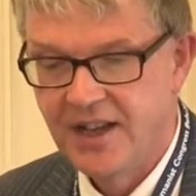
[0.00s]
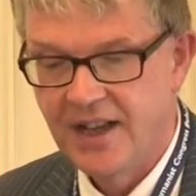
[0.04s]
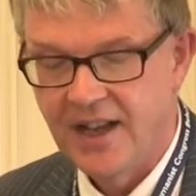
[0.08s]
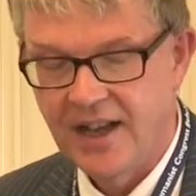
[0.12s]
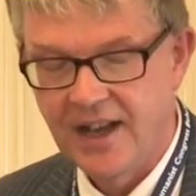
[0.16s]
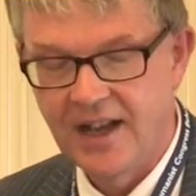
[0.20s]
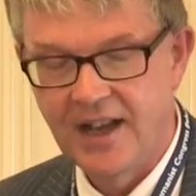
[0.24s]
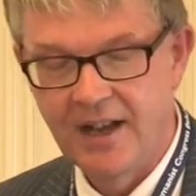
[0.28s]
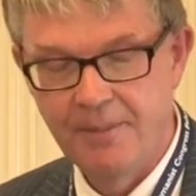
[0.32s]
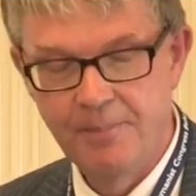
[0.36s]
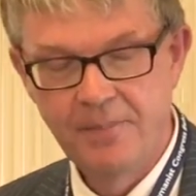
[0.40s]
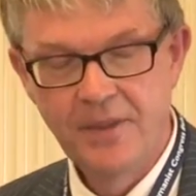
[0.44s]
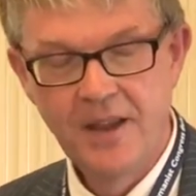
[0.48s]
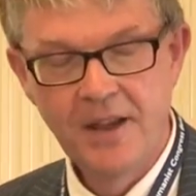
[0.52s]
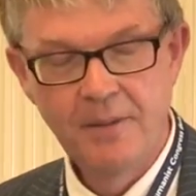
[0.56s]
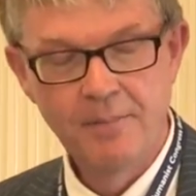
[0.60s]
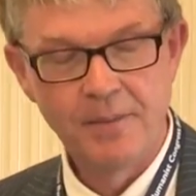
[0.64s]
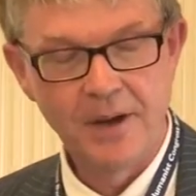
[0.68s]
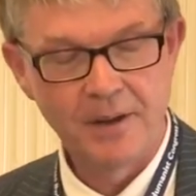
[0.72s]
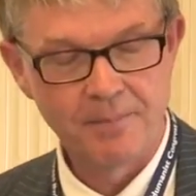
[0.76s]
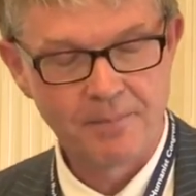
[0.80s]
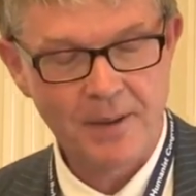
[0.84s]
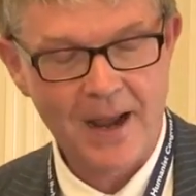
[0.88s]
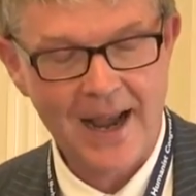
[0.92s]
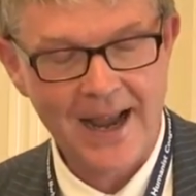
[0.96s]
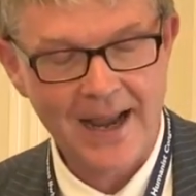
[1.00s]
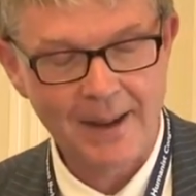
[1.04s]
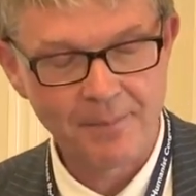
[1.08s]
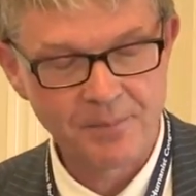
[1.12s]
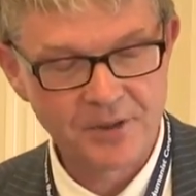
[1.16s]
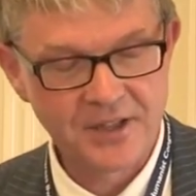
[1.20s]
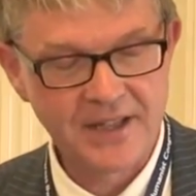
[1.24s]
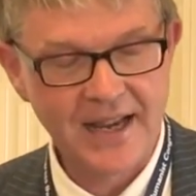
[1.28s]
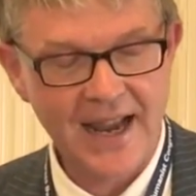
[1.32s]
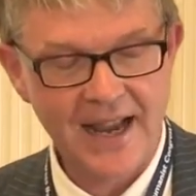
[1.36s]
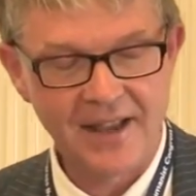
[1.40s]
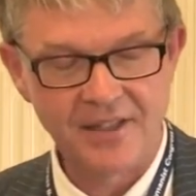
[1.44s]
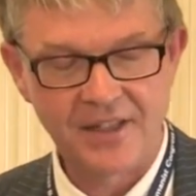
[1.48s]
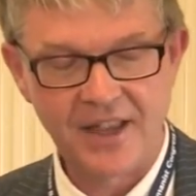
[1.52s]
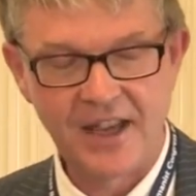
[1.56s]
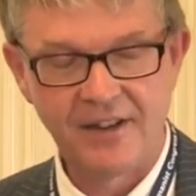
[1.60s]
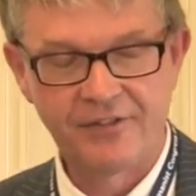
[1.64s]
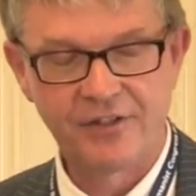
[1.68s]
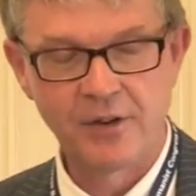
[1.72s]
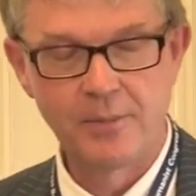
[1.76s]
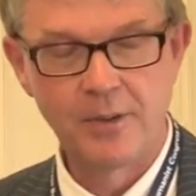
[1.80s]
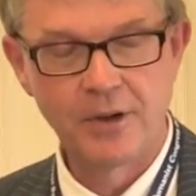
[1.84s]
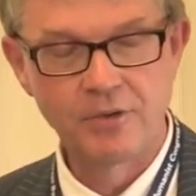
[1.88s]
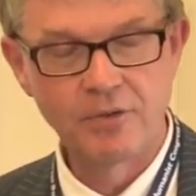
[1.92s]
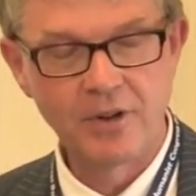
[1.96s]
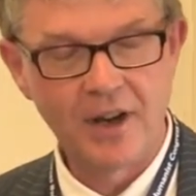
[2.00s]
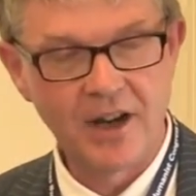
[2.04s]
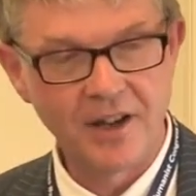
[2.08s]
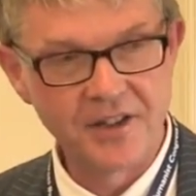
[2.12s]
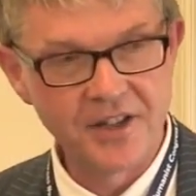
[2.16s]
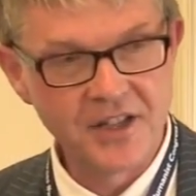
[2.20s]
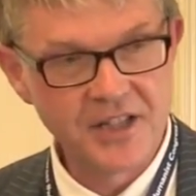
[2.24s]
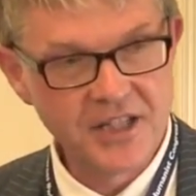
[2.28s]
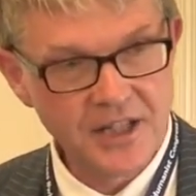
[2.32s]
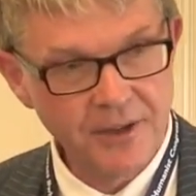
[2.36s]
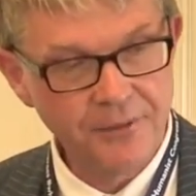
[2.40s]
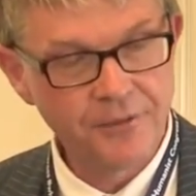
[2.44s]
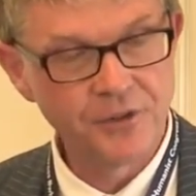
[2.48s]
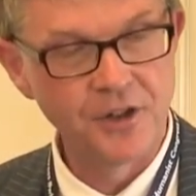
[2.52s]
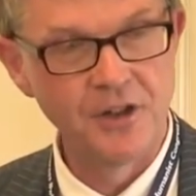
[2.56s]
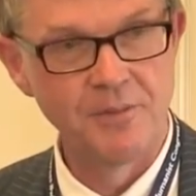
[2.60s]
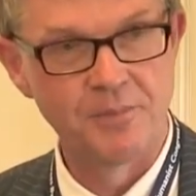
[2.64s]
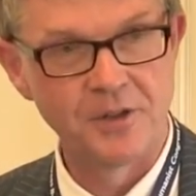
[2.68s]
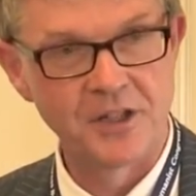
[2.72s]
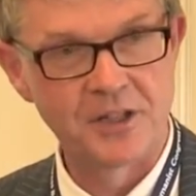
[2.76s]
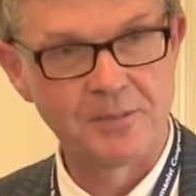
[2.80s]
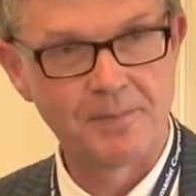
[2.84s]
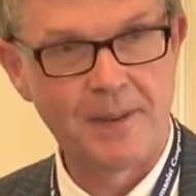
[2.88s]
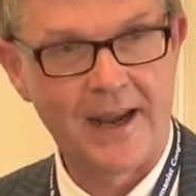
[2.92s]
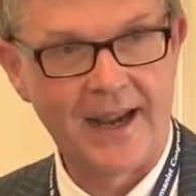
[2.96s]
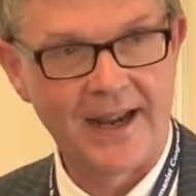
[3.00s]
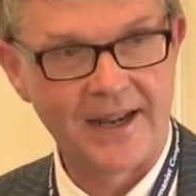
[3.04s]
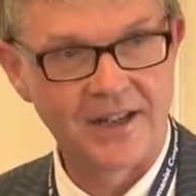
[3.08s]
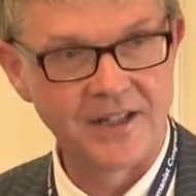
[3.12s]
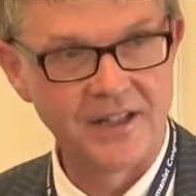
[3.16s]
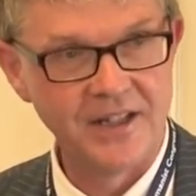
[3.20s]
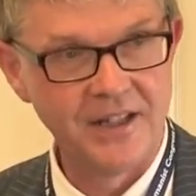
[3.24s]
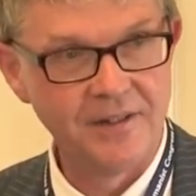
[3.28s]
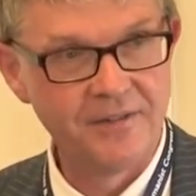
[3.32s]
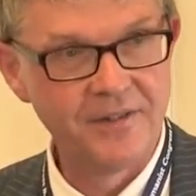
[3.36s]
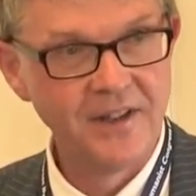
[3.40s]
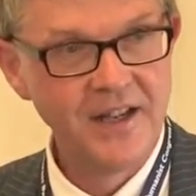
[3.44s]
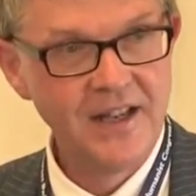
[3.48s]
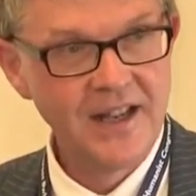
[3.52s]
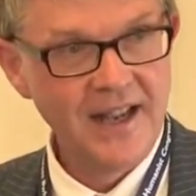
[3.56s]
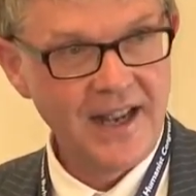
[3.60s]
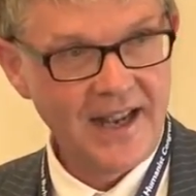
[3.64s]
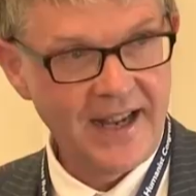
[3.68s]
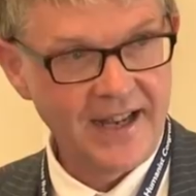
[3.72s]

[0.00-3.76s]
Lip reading: but perhaps get there from a rather different perspective.